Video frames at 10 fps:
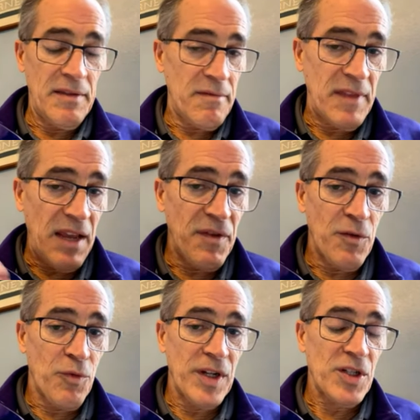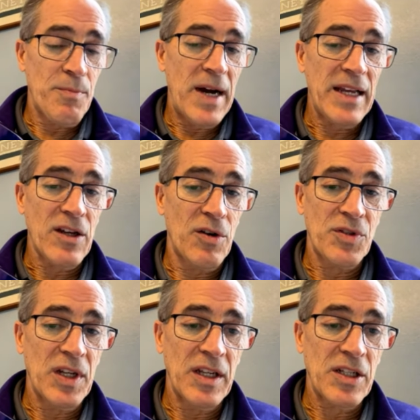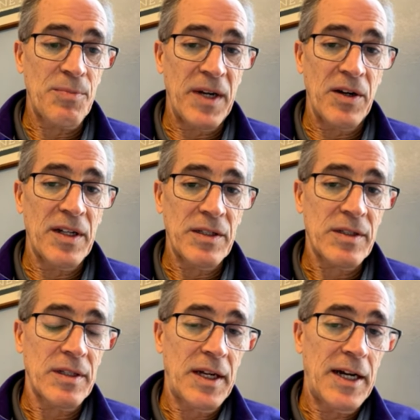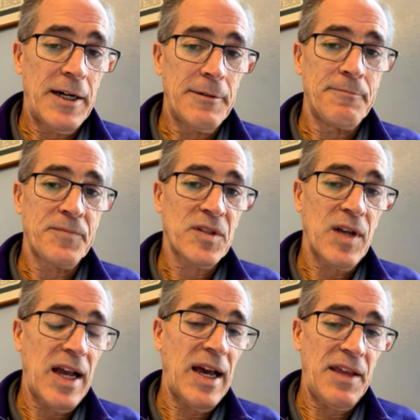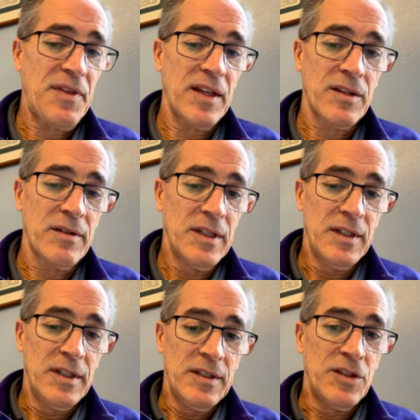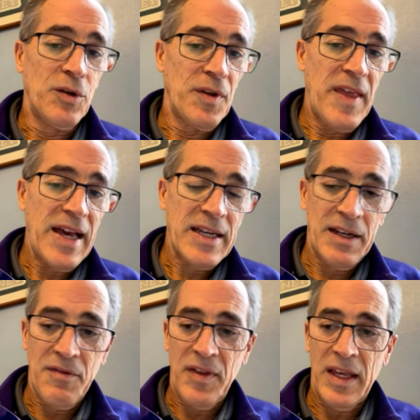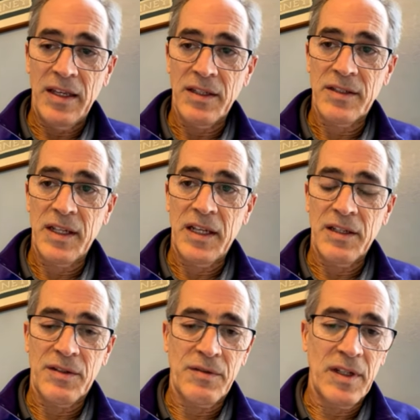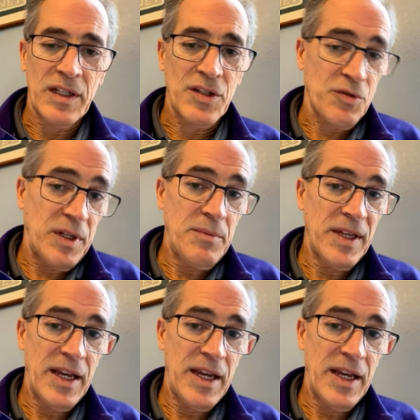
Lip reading: they've enriched my coaching experience. So I think doing that kind of thing is extremely